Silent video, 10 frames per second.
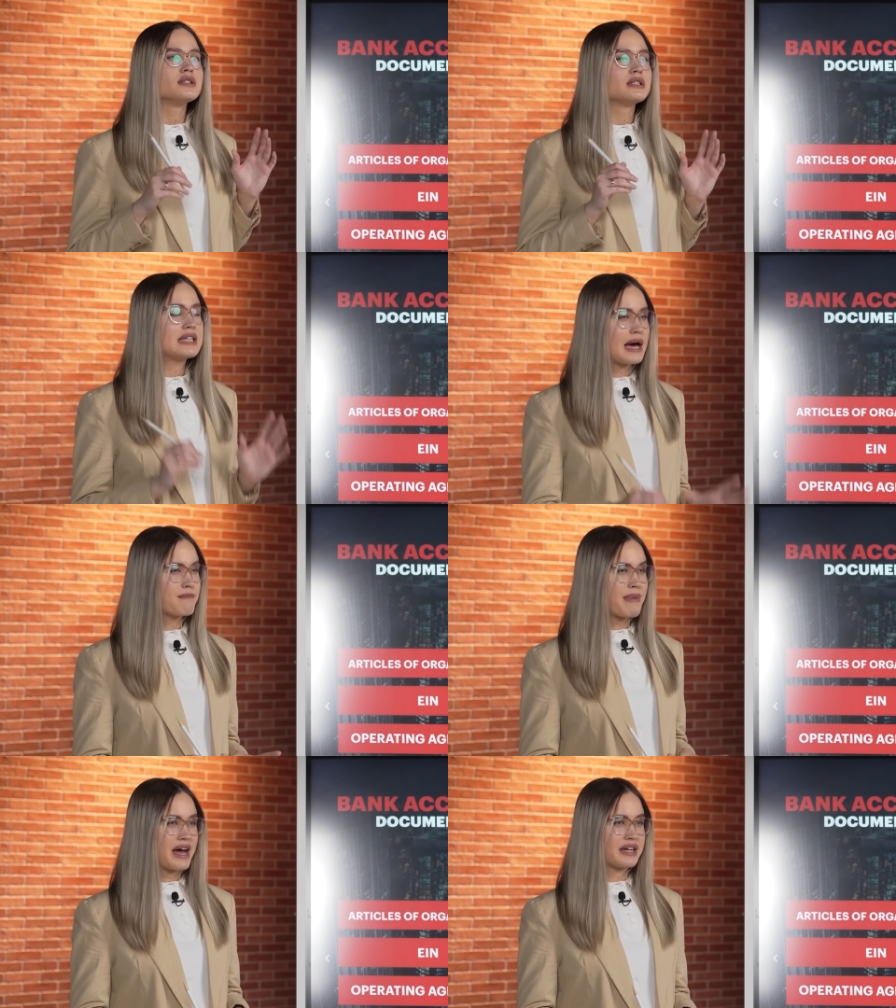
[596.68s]
Some
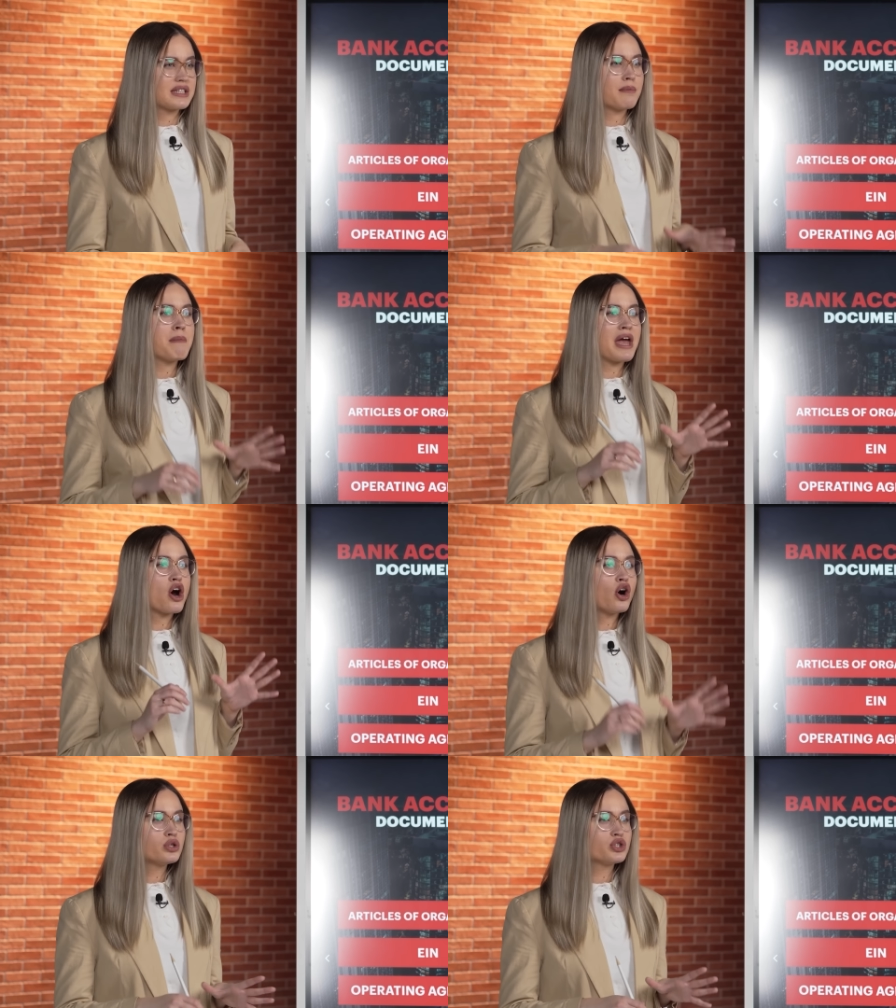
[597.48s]
banks may
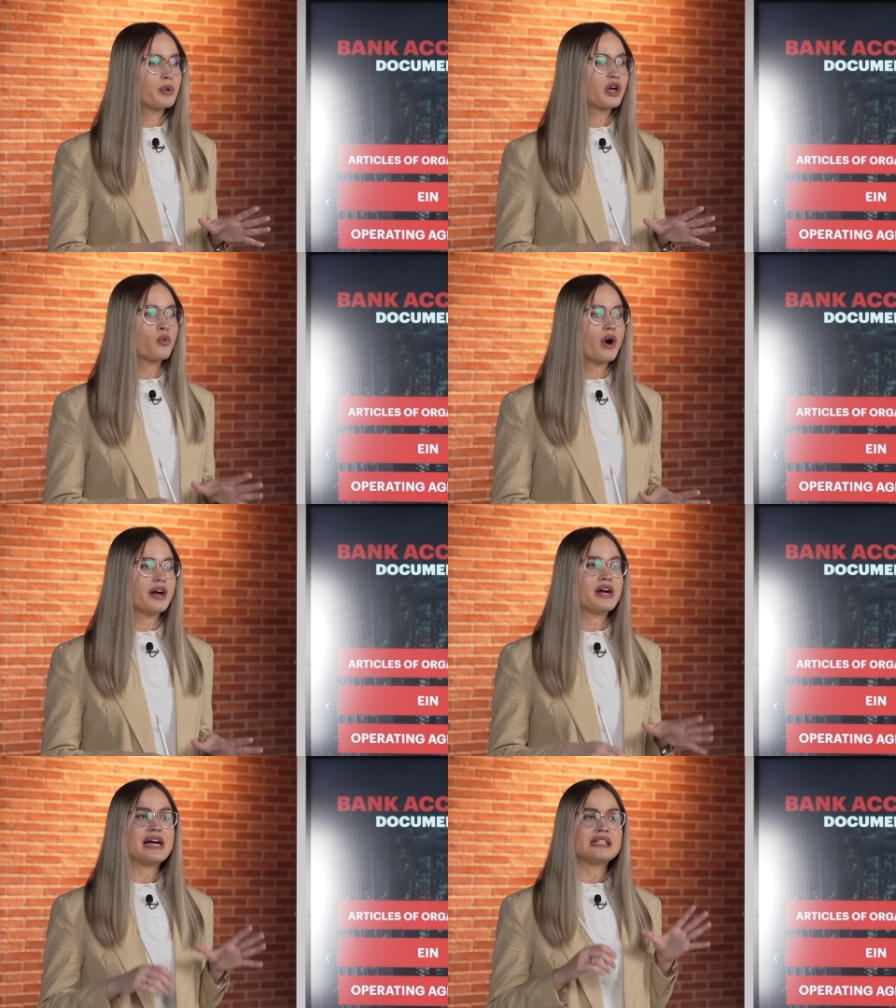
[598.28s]
also
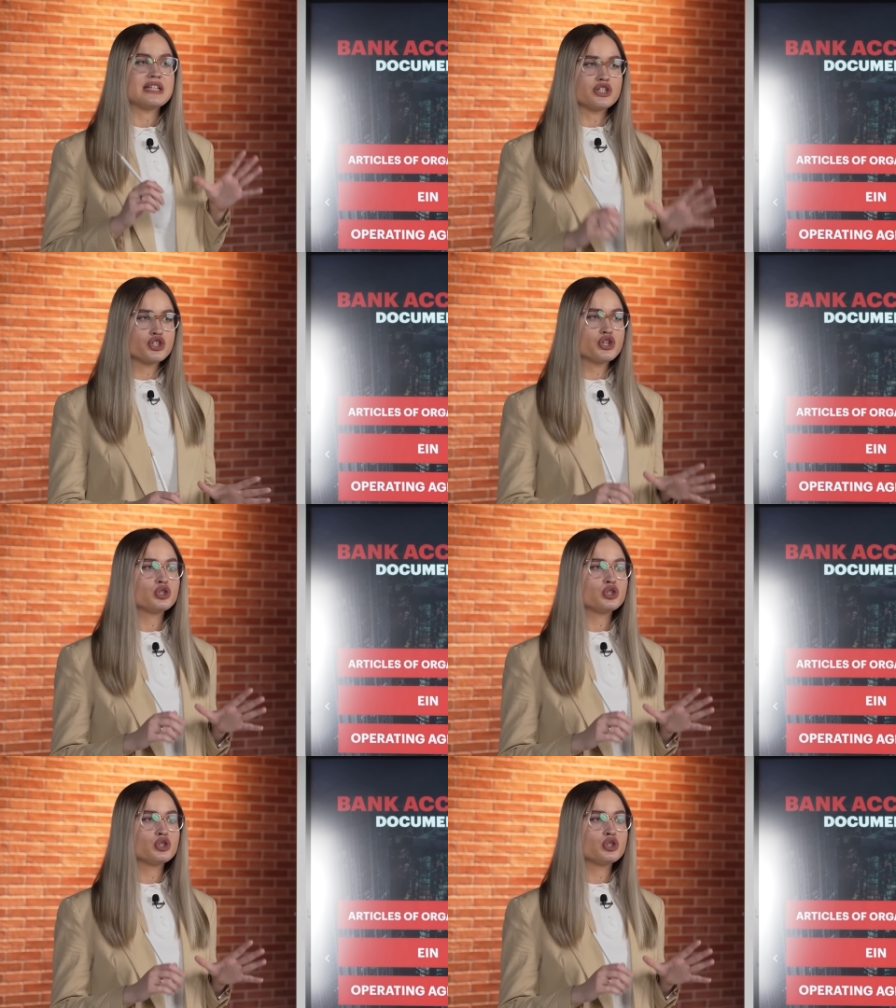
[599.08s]
require additional